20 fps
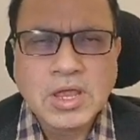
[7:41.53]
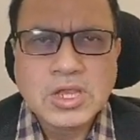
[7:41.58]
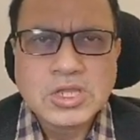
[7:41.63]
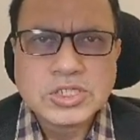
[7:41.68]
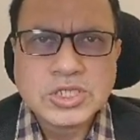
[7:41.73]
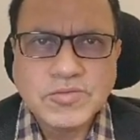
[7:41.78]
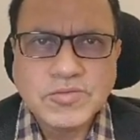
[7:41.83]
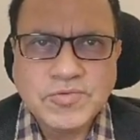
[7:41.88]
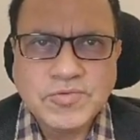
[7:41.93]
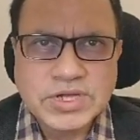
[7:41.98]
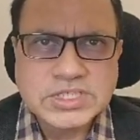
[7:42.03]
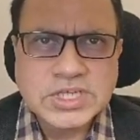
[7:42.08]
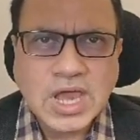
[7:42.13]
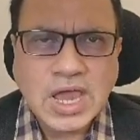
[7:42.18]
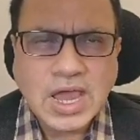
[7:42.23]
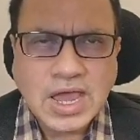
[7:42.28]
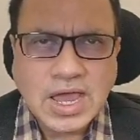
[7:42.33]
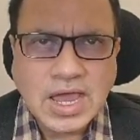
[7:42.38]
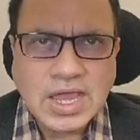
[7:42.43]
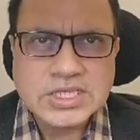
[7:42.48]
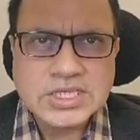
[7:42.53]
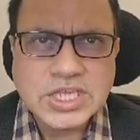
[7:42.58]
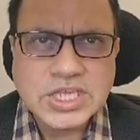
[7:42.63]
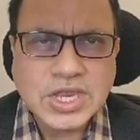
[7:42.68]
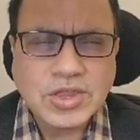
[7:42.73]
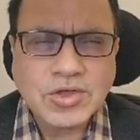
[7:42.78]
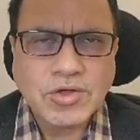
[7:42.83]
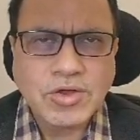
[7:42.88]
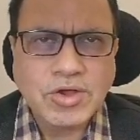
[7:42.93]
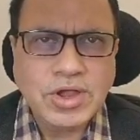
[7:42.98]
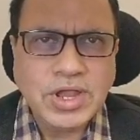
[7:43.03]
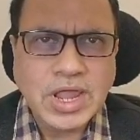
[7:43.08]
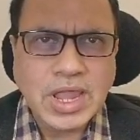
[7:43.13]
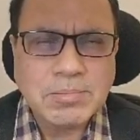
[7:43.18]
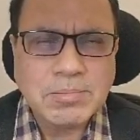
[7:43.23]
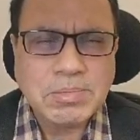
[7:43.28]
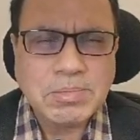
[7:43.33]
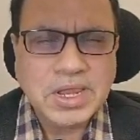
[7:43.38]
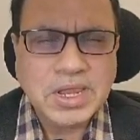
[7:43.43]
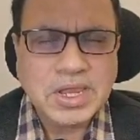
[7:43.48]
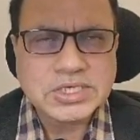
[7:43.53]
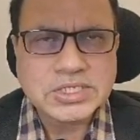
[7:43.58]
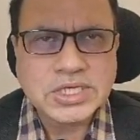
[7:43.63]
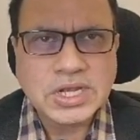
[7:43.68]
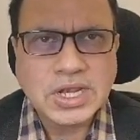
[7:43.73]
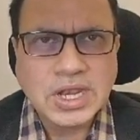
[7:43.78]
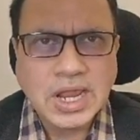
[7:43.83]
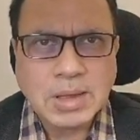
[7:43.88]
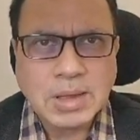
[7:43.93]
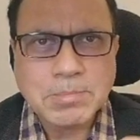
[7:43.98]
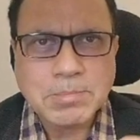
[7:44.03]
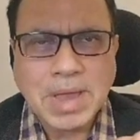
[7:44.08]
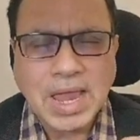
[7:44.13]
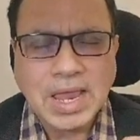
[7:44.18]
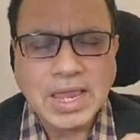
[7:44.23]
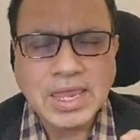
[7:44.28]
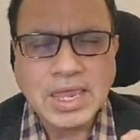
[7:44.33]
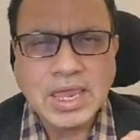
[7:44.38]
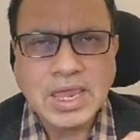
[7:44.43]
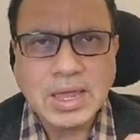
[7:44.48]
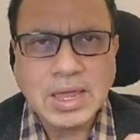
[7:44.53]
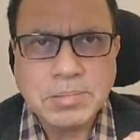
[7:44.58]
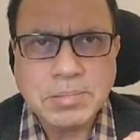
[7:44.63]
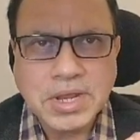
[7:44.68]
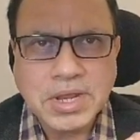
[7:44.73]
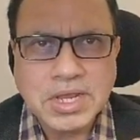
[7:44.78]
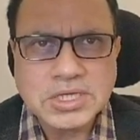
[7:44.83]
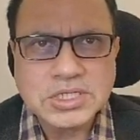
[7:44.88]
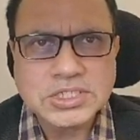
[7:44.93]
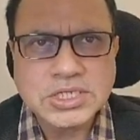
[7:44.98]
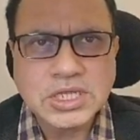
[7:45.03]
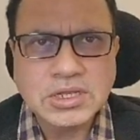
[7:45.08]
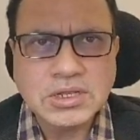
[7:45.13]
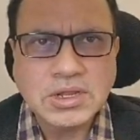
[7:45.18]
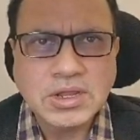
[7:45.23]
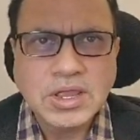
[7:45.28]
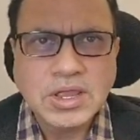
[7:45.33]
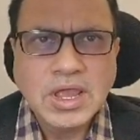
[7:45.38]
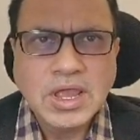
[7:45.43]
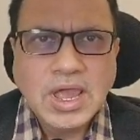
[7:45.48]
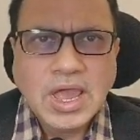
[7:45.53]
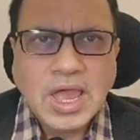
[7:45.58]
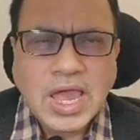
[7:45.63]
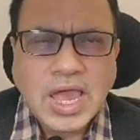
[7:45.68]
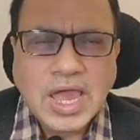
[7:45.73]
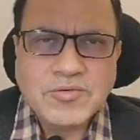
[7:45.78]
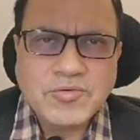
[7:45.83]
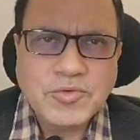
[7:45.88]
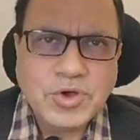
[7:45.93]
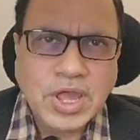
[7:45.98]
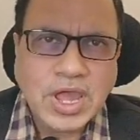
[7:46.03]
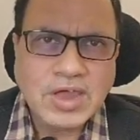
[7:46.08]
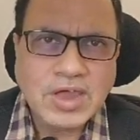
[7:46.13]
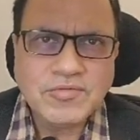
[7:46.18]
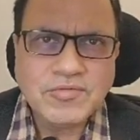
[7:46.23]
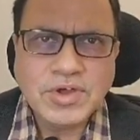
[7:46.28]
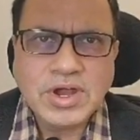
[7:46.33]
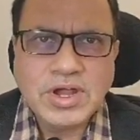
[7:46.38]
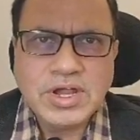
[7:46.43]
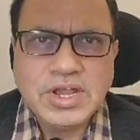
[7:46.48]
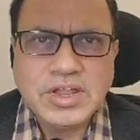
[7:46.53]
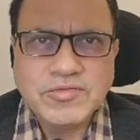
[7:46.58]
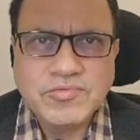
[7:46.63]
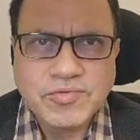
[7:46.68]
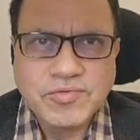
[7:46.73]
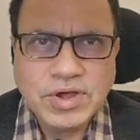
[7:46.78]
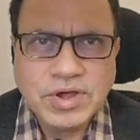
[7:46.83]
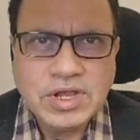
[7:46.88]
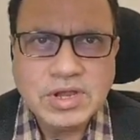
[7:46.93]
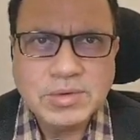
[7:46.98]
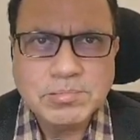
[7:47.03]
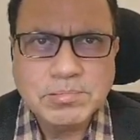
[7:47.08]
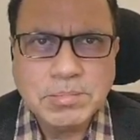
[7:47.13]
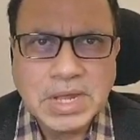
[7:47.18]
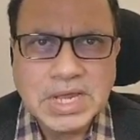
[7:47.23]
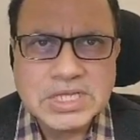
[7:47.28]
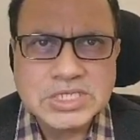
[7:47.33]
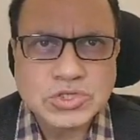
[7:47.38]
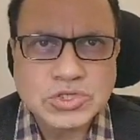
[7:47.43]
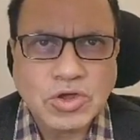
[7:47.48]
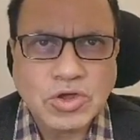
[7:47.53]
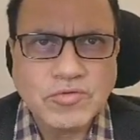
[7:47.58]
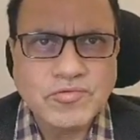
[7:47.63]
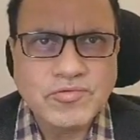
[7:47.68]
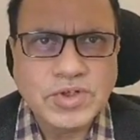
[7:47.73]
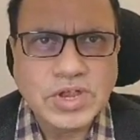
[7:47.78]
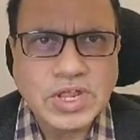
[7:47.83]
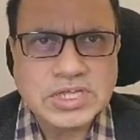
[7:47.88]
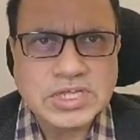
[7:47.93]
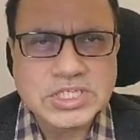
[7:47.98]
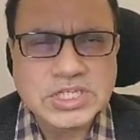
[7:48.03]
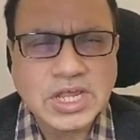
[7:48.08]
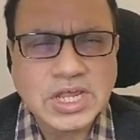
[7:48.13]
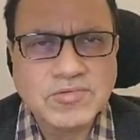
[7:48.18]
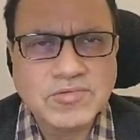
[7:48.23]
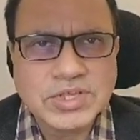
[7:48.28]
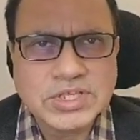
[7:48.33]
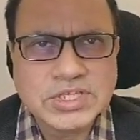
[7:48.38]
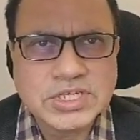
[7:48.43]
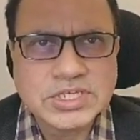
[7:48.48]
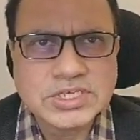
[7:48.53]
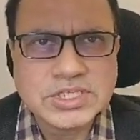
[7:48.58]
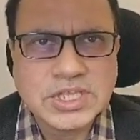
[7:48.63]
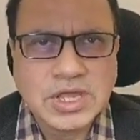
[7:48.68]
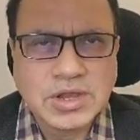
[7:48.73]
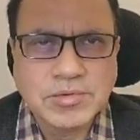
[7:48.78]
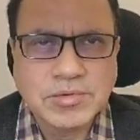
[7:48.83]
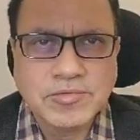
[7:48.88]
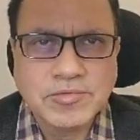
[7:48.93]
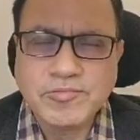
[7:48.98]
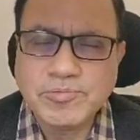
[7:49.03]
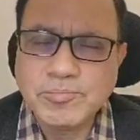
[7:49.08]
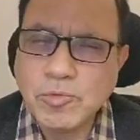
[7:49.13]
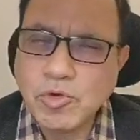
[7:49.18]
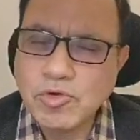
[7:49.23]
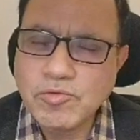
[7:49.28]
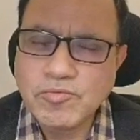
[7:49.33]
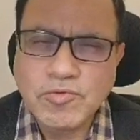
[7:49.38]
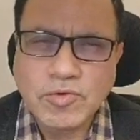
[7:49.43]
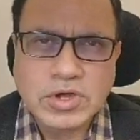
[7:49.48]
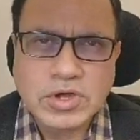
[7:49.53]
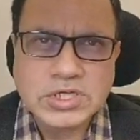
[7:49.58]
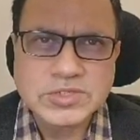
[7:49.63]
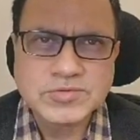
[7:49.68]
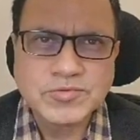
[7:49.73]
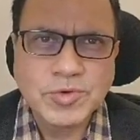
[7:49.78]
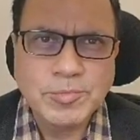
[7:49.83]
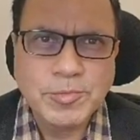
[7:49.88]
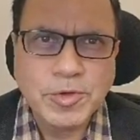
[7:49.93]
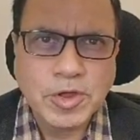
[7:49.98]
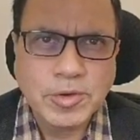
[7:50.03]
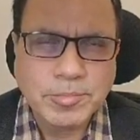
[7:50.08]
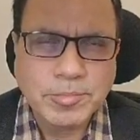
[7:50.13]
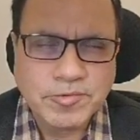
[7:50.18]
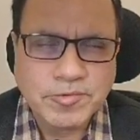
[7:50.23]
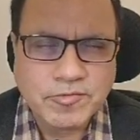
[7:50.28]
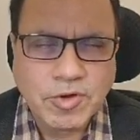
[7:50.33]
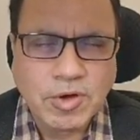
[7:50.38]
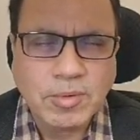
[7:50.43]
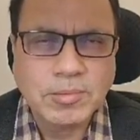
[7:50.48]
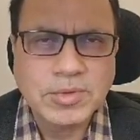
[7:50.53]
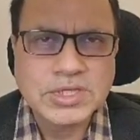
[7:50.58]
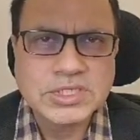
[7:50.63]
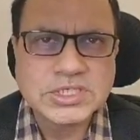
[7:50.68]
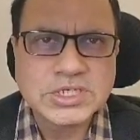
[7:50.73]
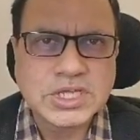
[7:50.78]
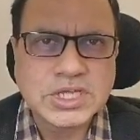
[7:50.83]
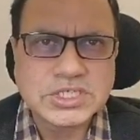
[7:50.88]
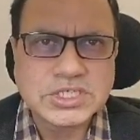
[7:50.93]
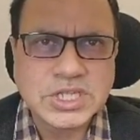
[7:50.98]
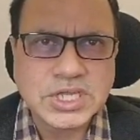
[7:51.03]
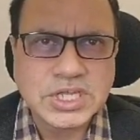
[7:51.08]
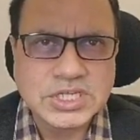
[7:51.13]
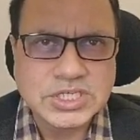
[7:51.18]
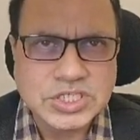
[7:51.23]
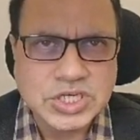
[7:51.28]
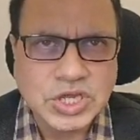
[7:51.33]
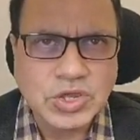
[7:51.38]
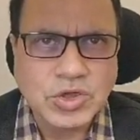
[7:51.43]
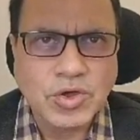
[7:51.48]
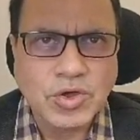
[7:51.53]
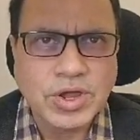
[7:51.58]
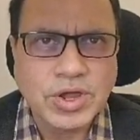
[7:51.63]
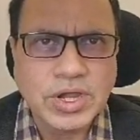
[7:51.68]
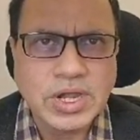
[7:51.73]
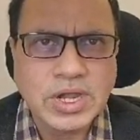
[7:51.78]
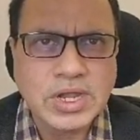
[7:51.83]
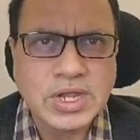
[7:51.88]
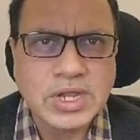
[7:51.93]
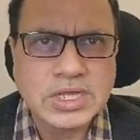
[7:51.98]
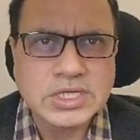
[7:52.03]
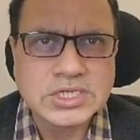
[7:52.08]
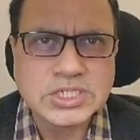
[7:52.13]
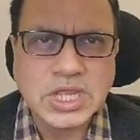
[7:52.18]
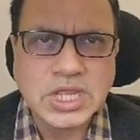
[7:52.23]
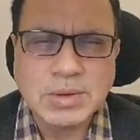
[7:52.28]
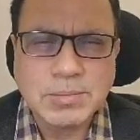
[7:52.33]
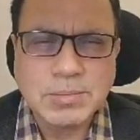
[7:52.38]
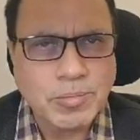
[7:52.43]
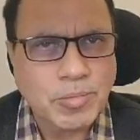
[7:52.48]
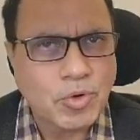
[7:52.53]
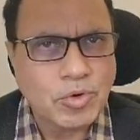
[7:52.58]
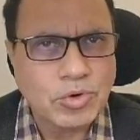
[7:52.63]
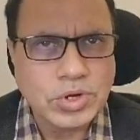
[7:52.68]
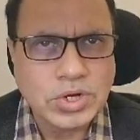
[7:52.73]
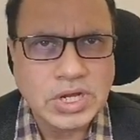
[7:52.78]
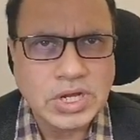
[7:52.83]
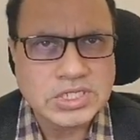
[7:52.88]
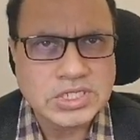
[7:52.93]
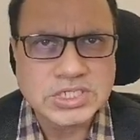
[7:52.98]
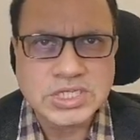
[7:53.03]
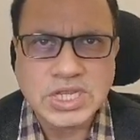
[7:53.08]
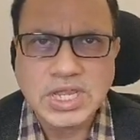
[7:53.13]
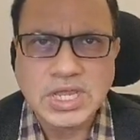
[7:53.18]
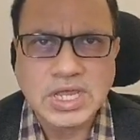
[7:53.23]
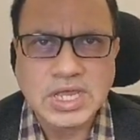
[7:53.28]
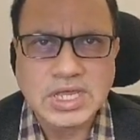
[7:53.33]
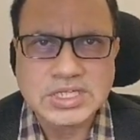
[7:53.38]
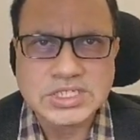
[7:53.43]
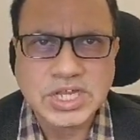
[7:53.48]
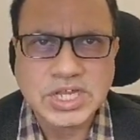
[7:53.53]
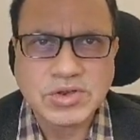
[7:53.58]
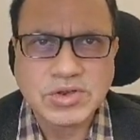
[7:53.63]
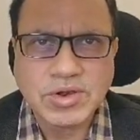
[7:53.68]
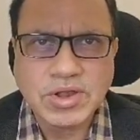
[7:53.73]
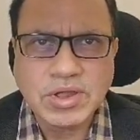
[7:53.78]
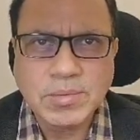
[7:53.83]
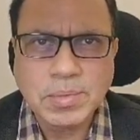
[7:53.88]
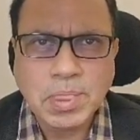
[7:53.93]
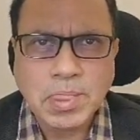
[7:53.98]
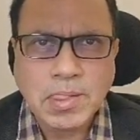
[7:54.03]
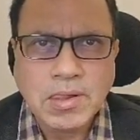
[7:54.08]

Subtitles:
So if it's a high security application like a banking application, I would have a different mix of testing which is there. More focus would be on performance testing, security testing, port testing, etc.